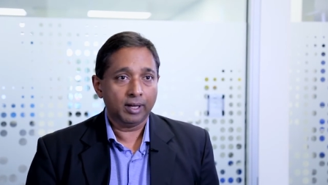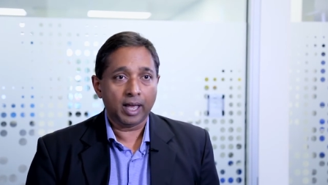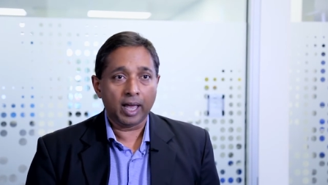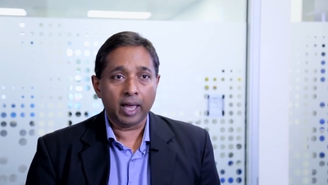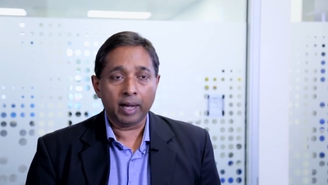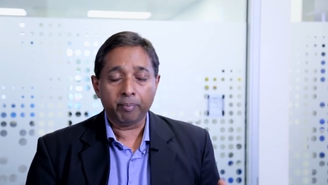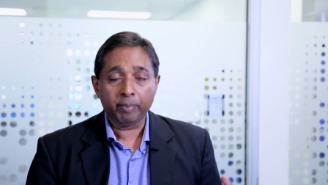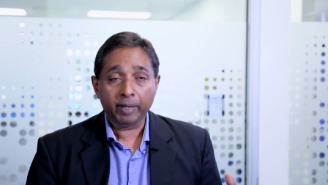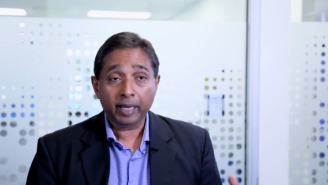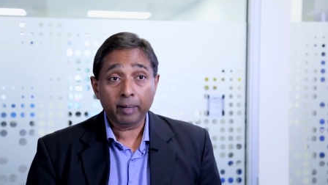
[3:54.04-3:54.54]

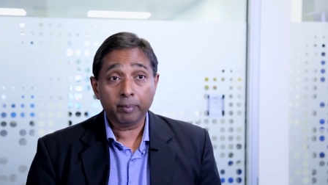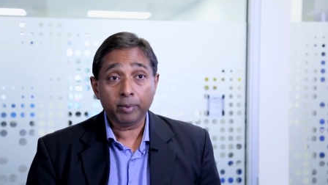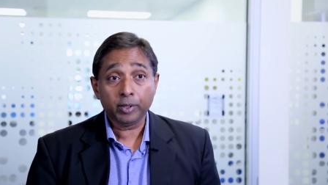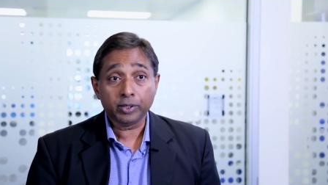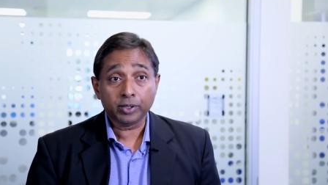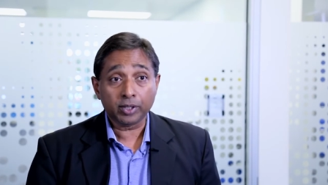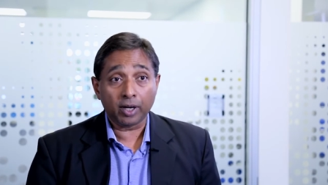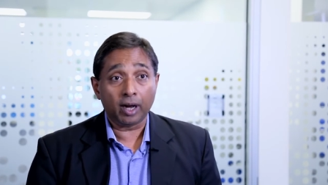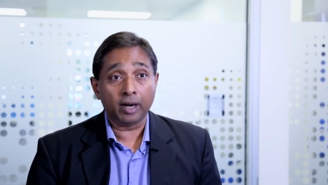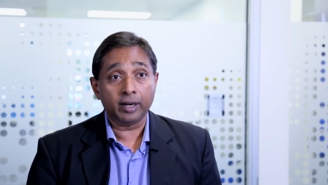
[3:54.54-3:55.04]
and be able
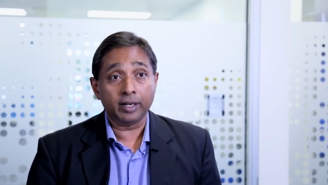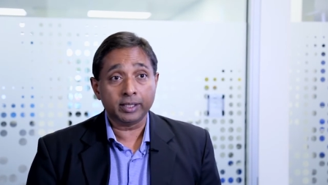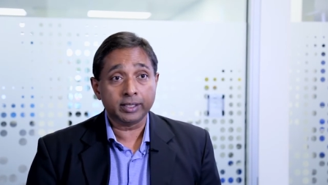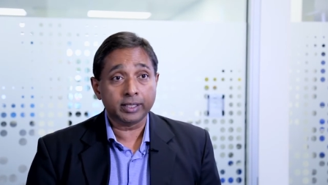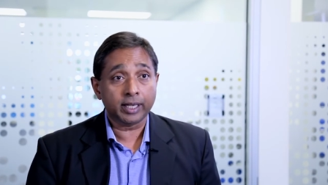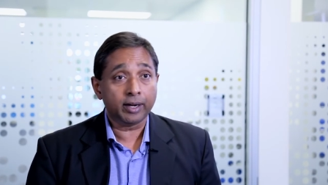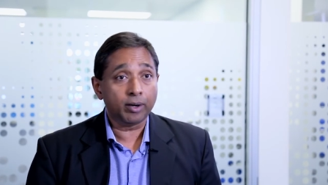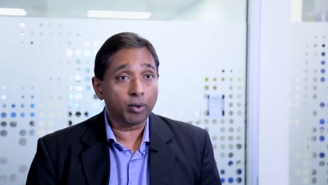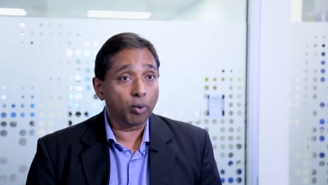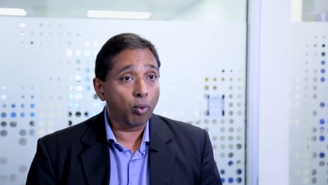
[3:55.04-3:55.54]
to
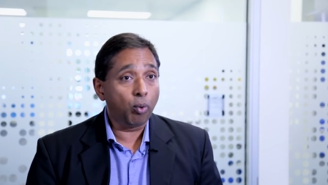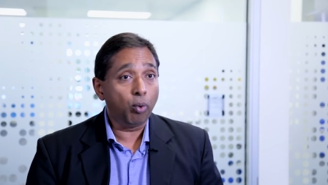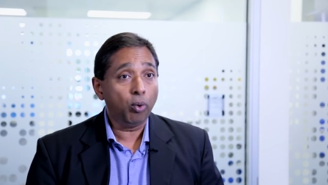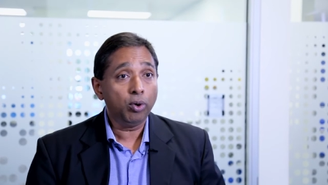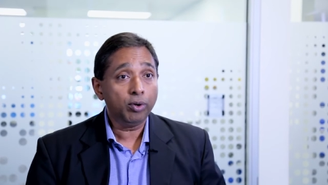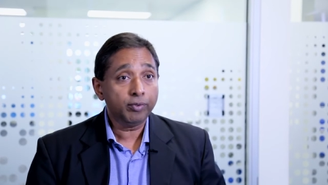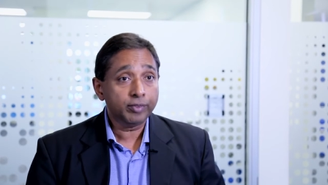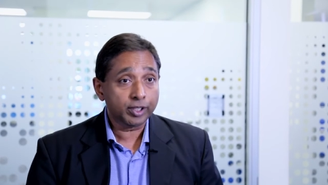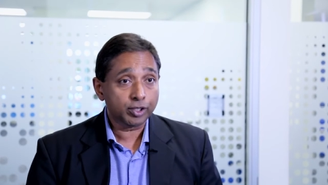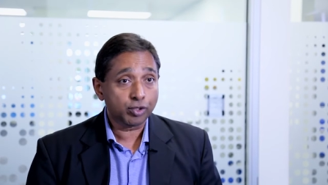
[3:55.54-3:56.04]
understand
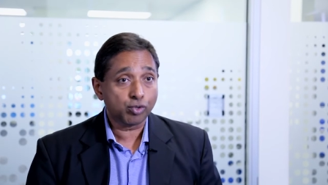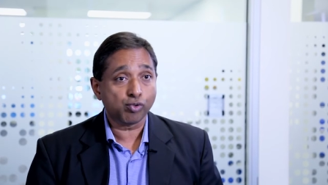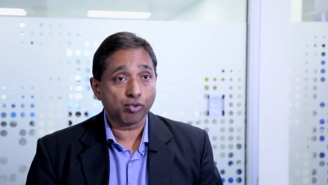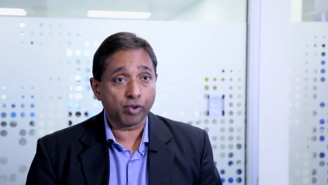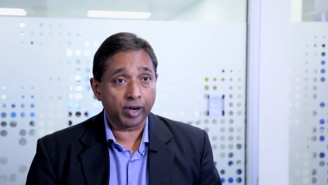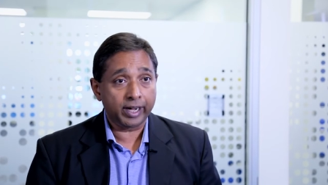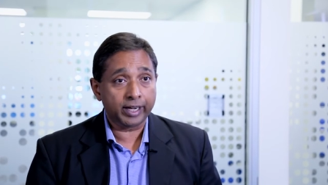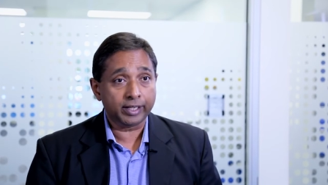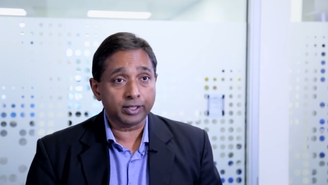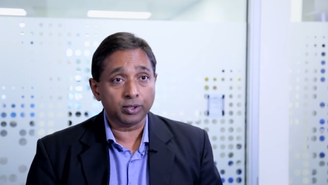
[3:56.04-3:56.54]
all of the
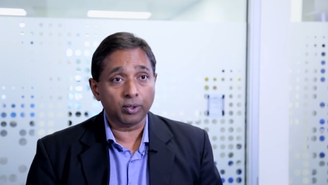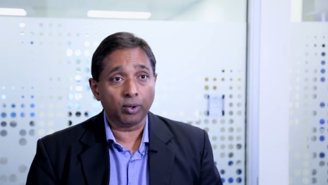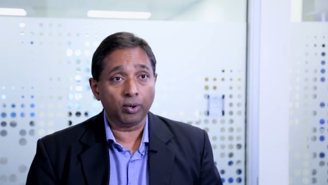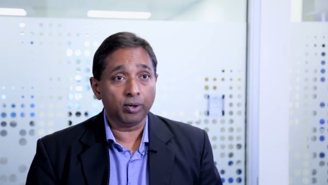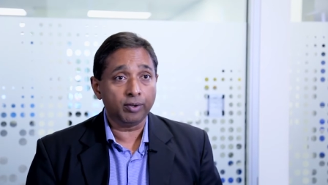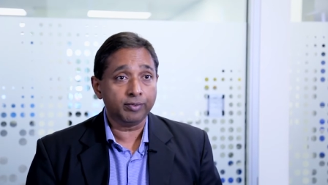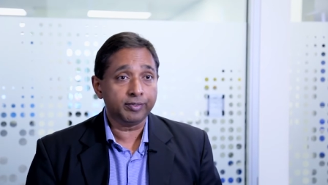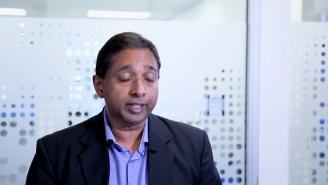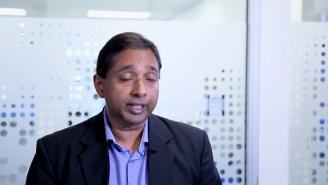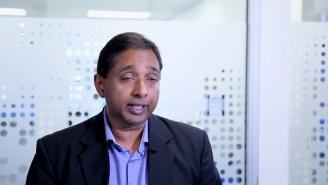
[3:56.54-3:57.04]
trades,
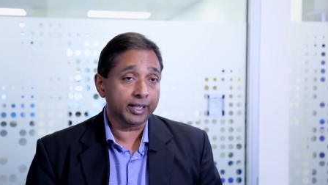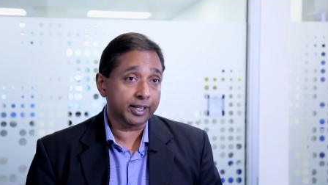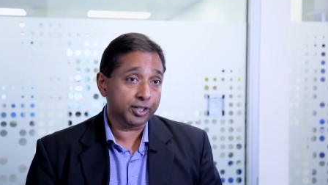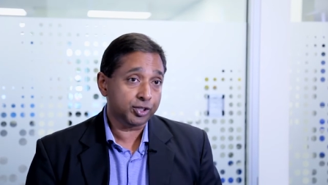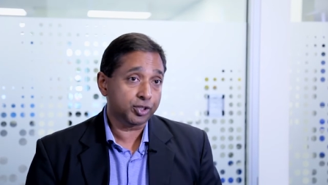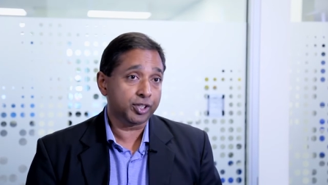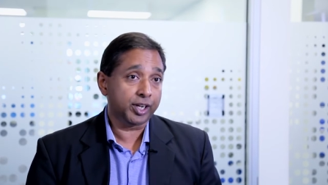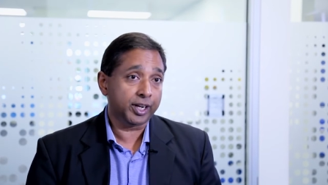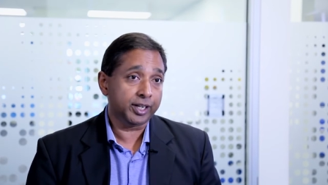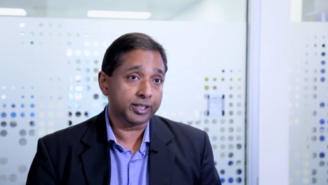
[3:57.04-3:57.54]
all of the
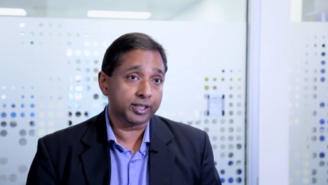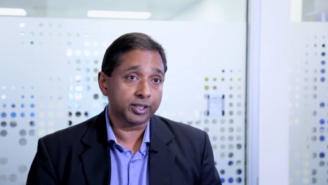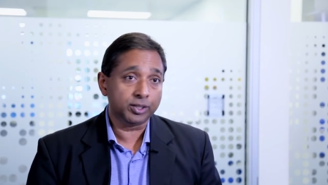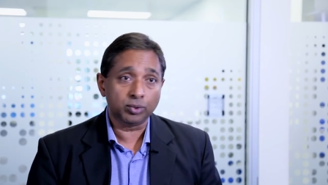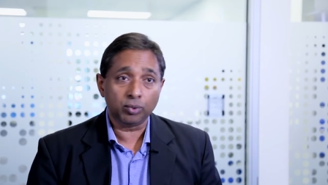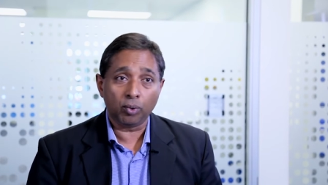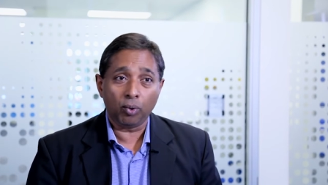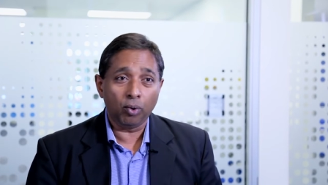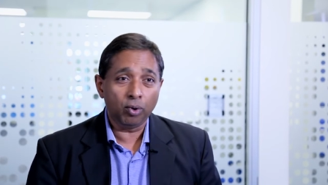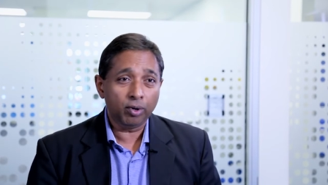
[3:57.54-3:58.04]

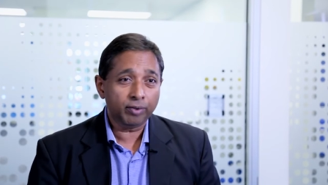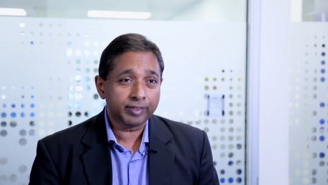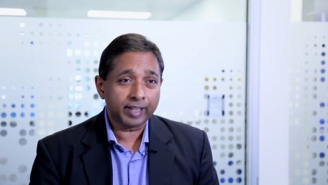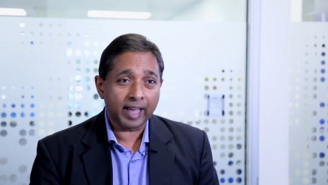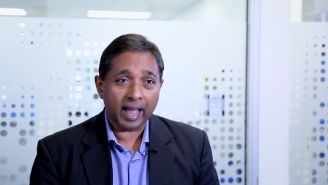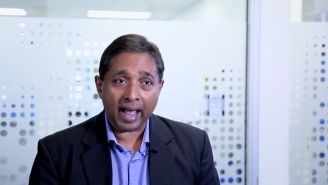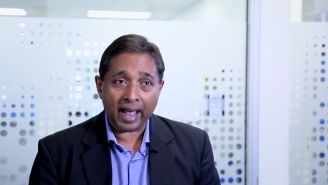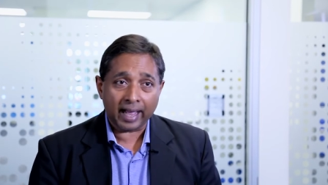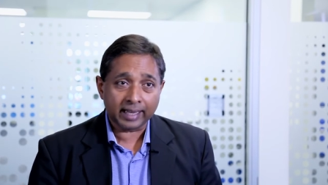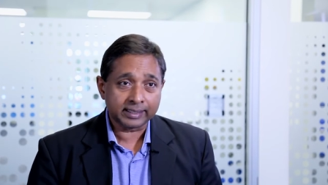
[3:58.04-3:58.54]
exchanges, all of
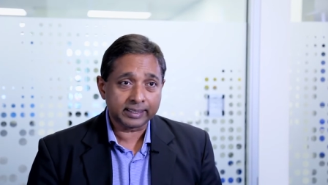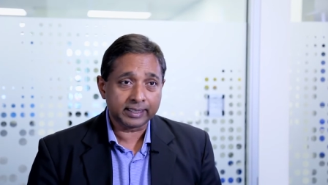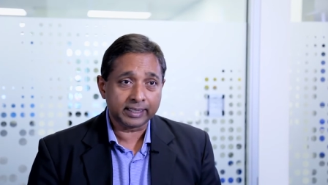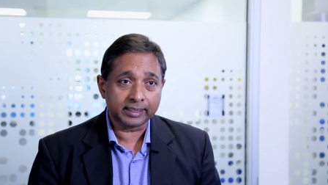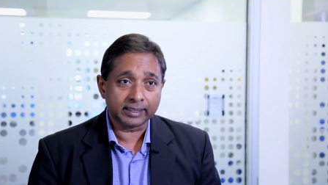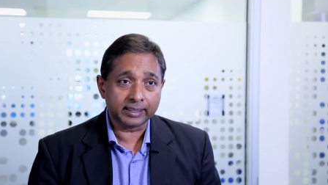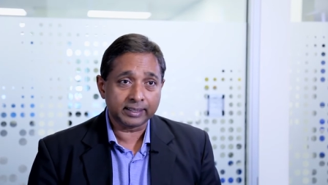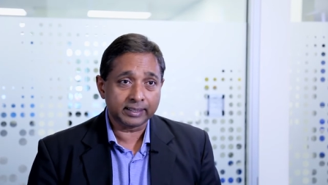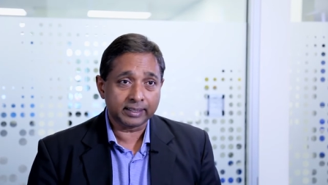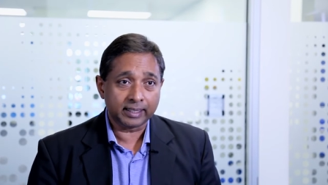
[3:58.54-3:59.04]
the
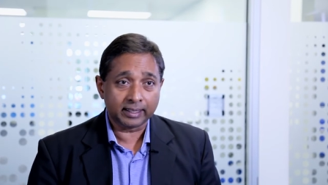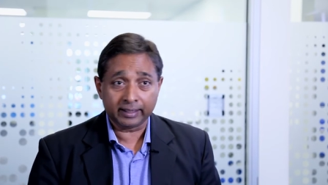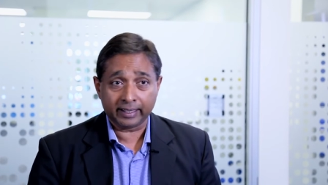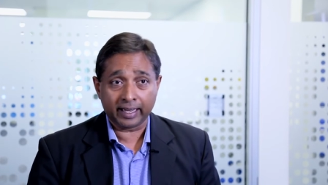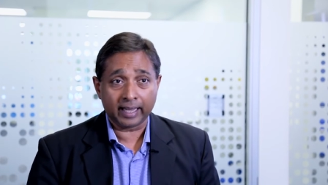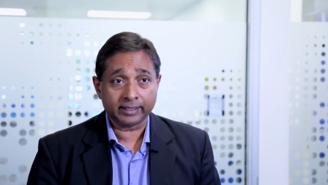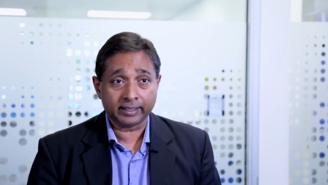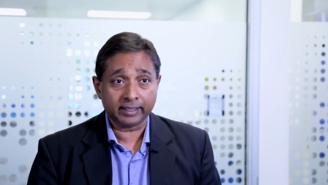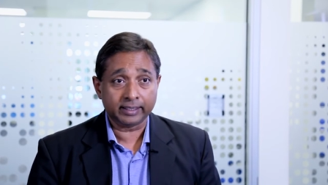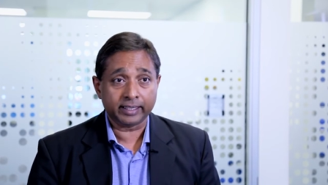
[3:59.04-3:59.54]
assets and
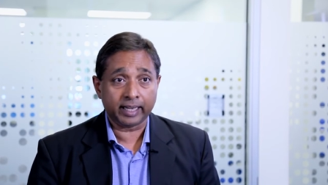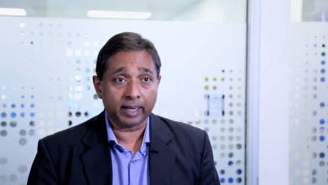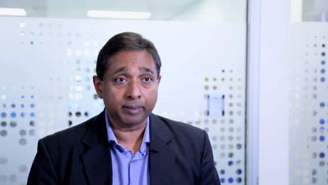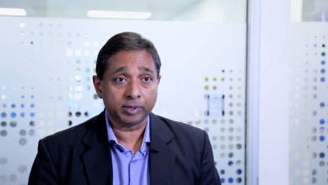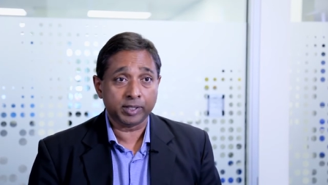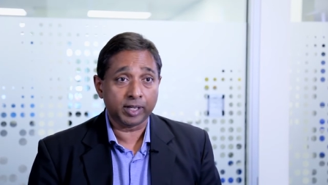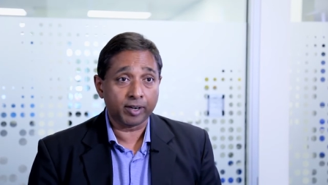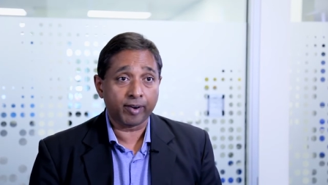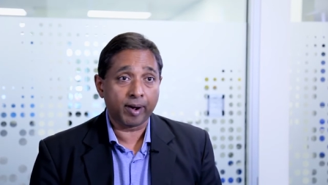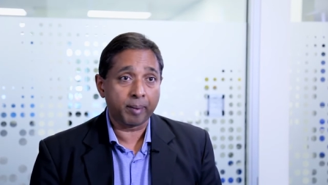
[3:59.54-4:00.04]
the asset
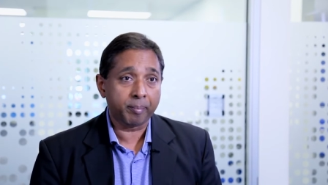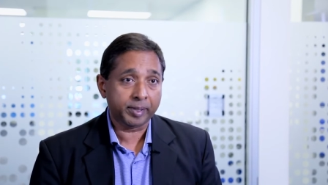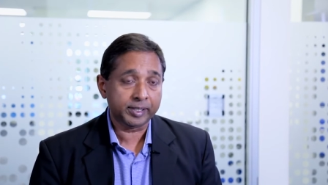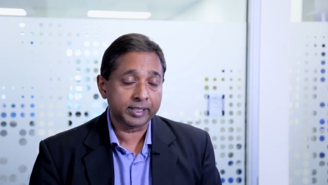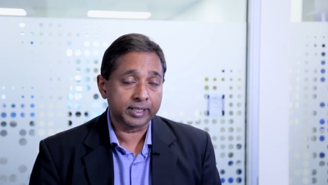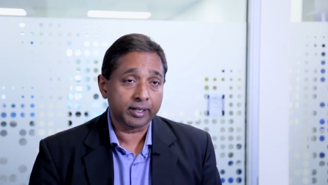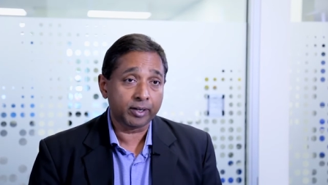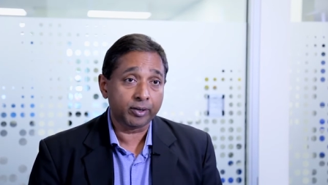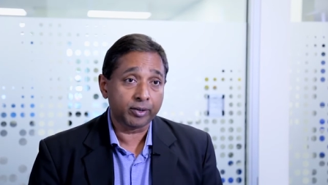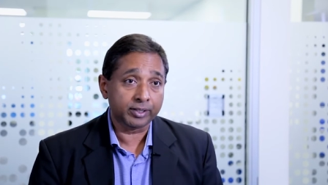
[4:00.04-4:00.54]
types that are
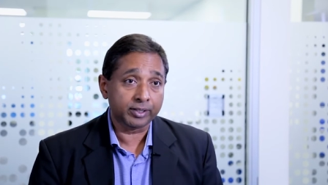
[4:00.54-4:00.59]
represented